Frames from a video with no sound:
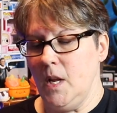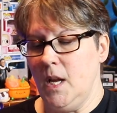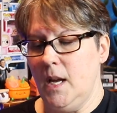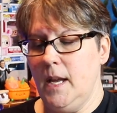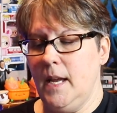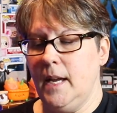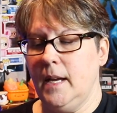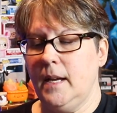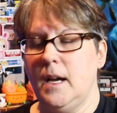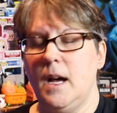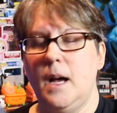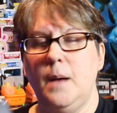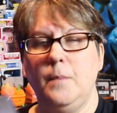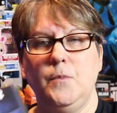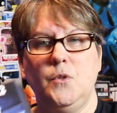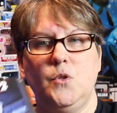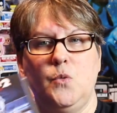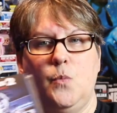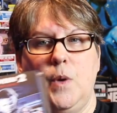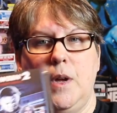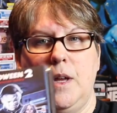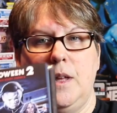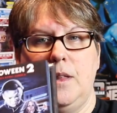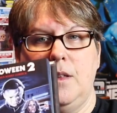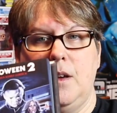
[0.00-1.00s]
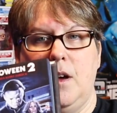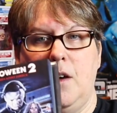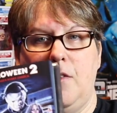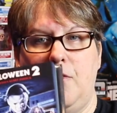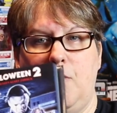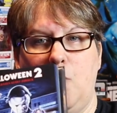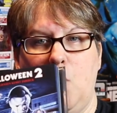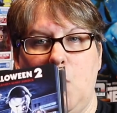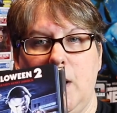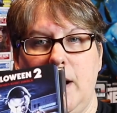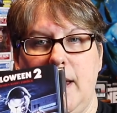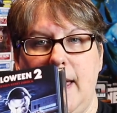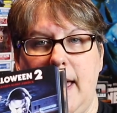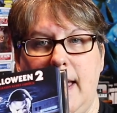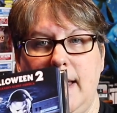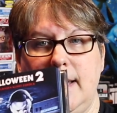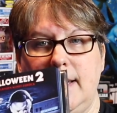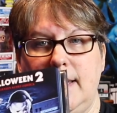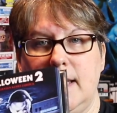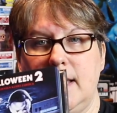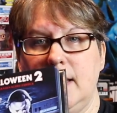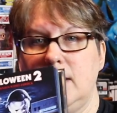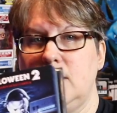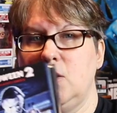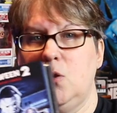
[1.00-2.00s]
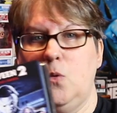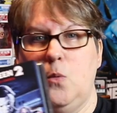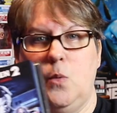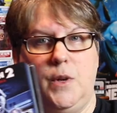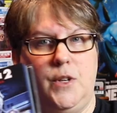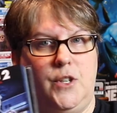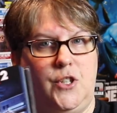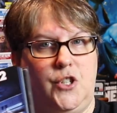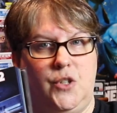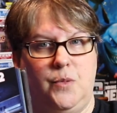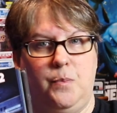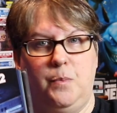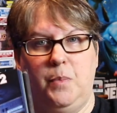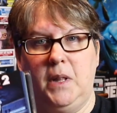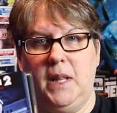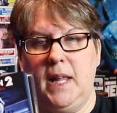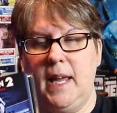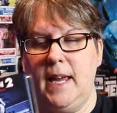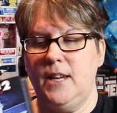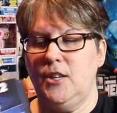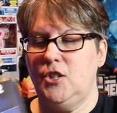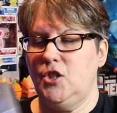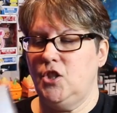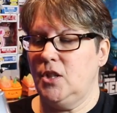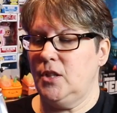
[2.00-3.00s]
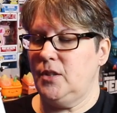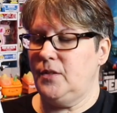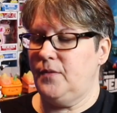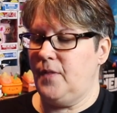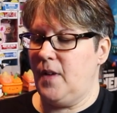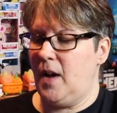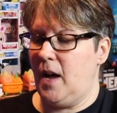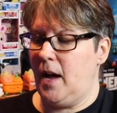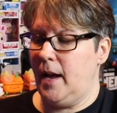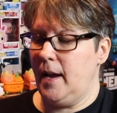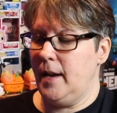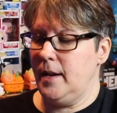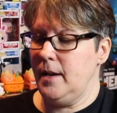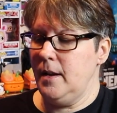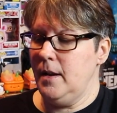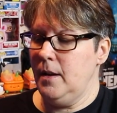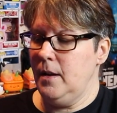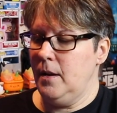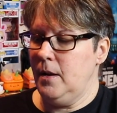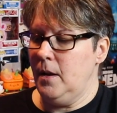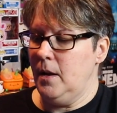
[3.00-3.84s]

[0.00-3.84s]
it comes with a 4K disc, which plays just fine.